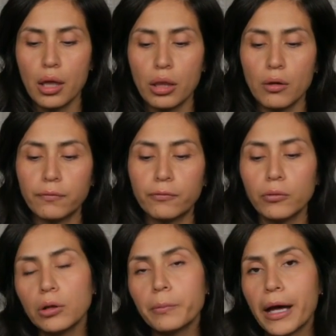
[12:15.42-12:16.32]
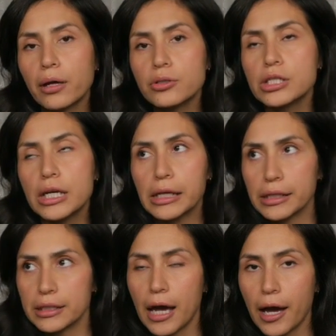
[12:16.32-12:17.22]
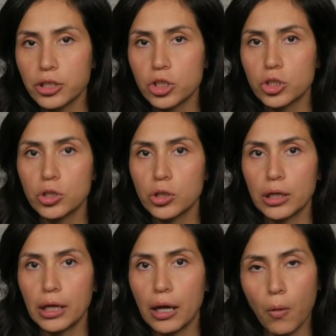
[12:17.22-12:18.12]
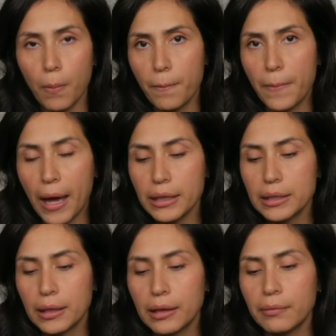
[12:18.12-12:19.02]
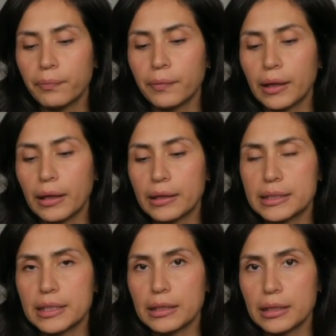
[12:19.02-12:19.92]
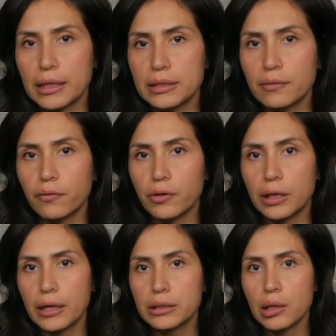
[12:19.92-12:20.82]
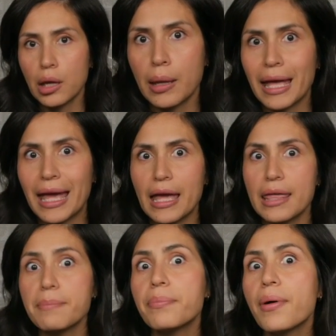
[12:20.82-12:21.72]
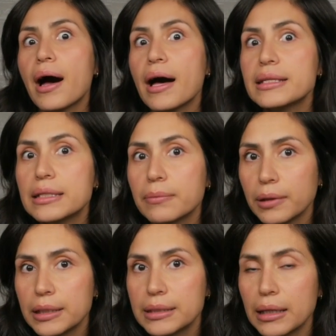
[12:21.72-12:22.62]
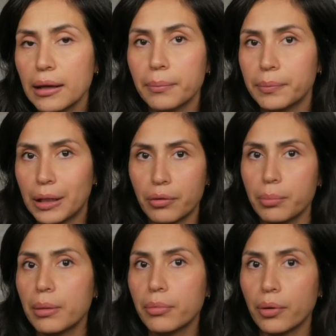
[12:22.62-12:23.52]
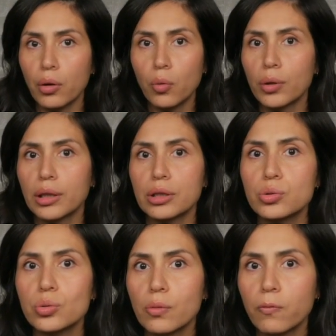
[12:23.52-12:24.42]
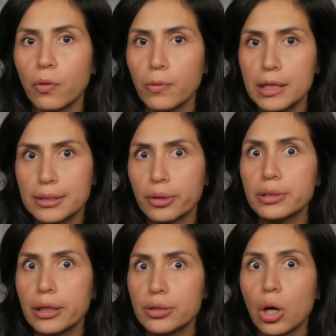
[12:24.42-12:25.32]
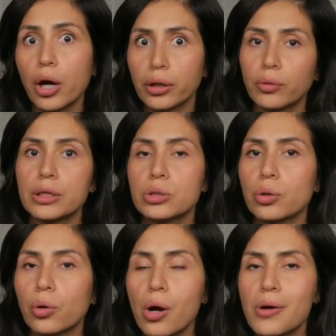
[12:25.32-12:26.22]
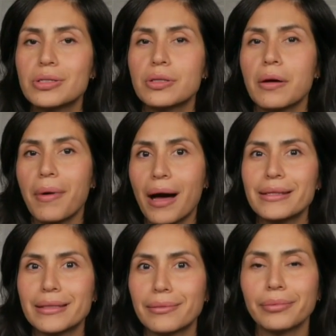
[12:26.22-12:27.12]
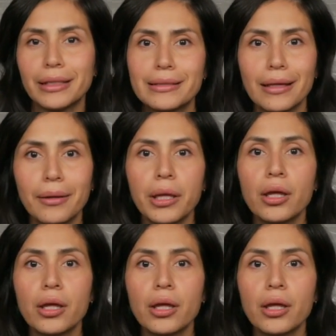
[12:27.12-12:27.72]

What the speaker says: the full amount attached to the nail bed, extended as the free edge, and possibly some. Now remember, within 2 to 4 weeks, those nails are going to grow to the possibly some.